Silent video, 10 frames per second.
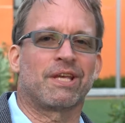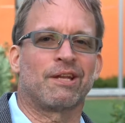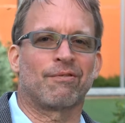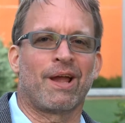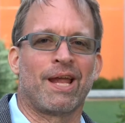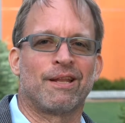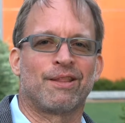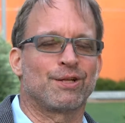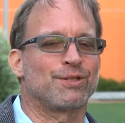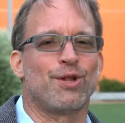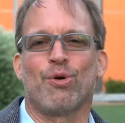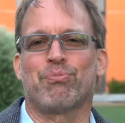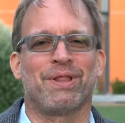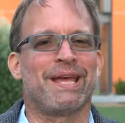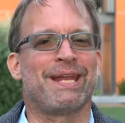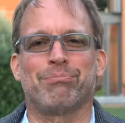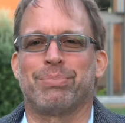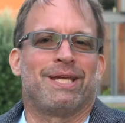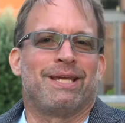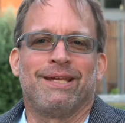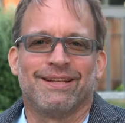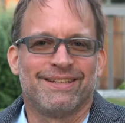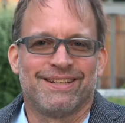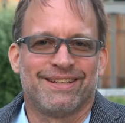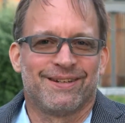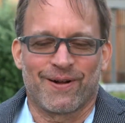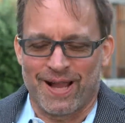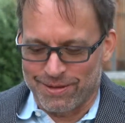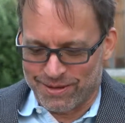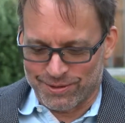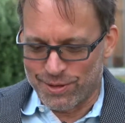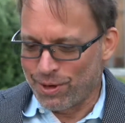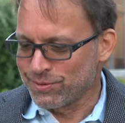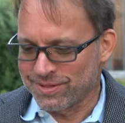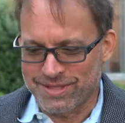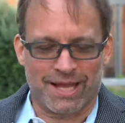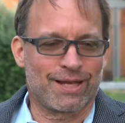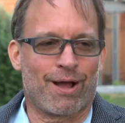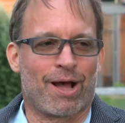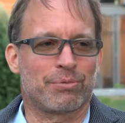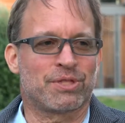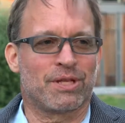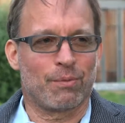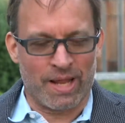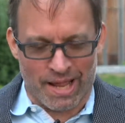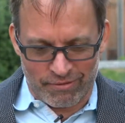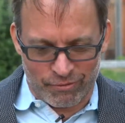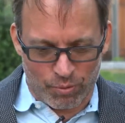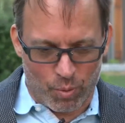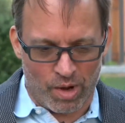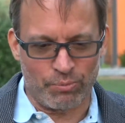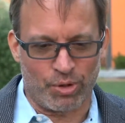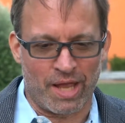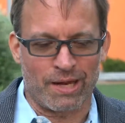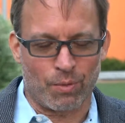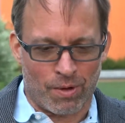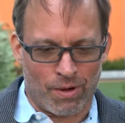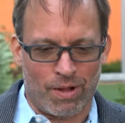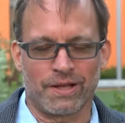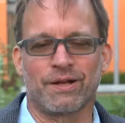to get it right. There's no planet B, right? There's no second option. We have one planet, we're all